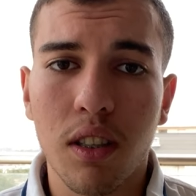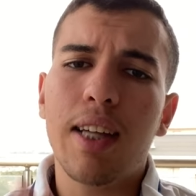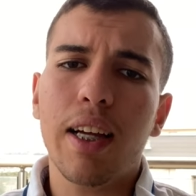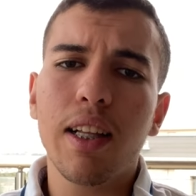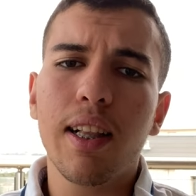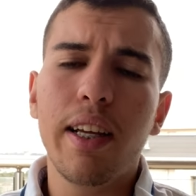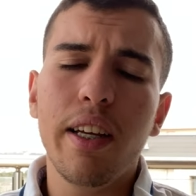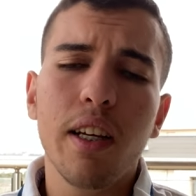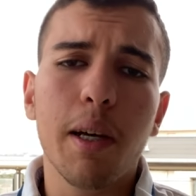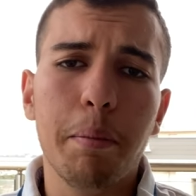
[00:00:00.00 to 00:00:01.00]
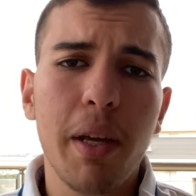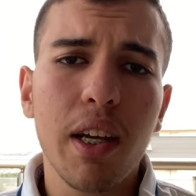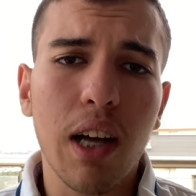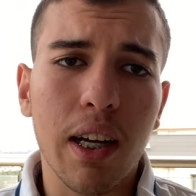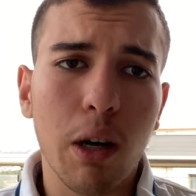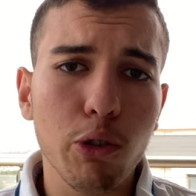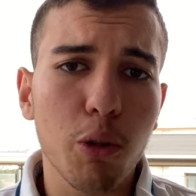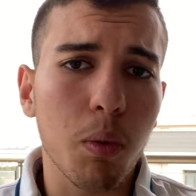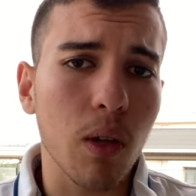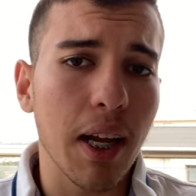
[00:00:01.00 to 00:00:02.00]
Secondly, being
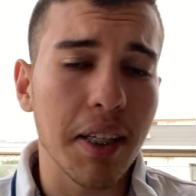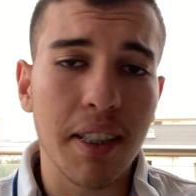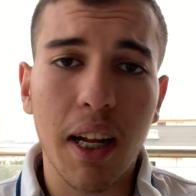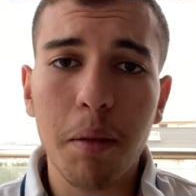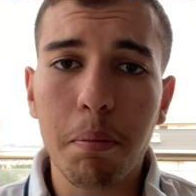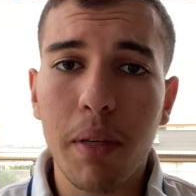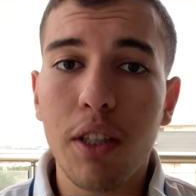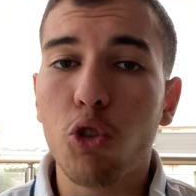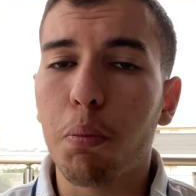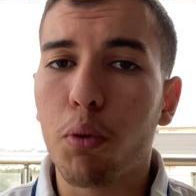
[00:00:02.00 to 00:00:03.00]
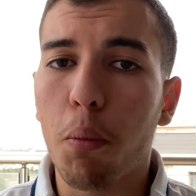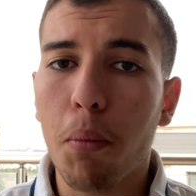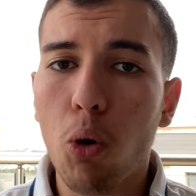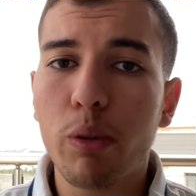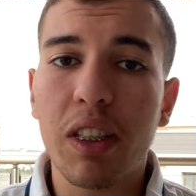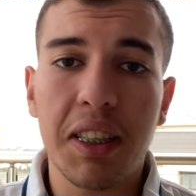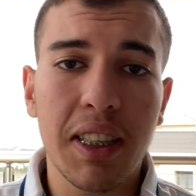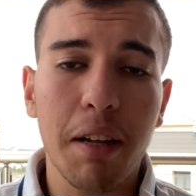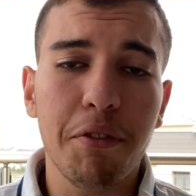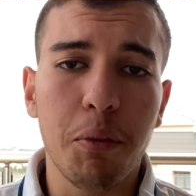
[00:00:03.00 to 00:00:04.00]
accountable has helped me to promote
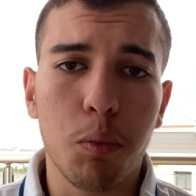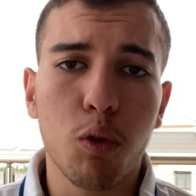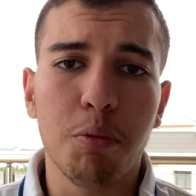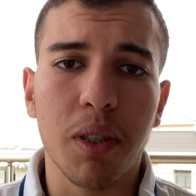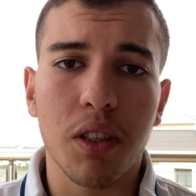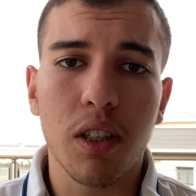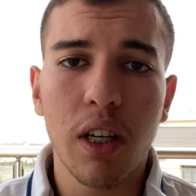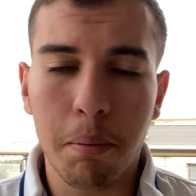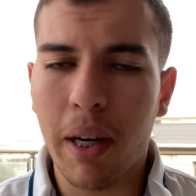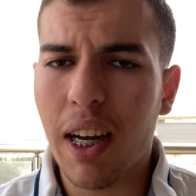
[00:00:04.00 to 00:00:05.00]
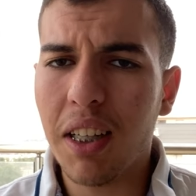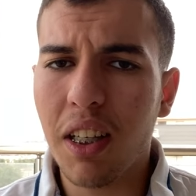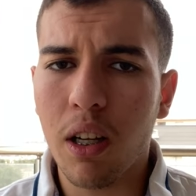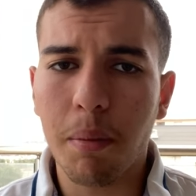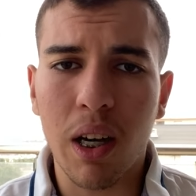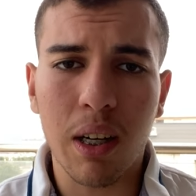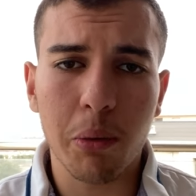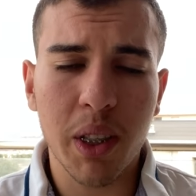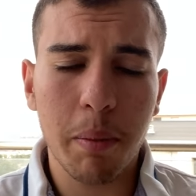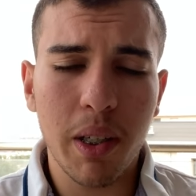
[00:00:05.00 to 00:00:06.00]
self improvement. By adding up
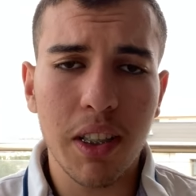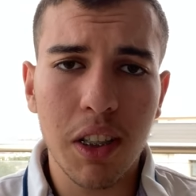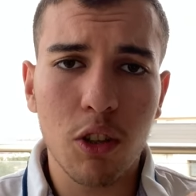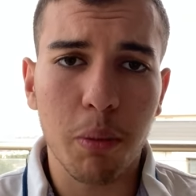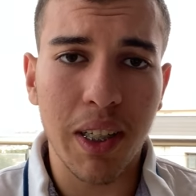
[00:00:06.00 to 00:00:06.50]
accountability to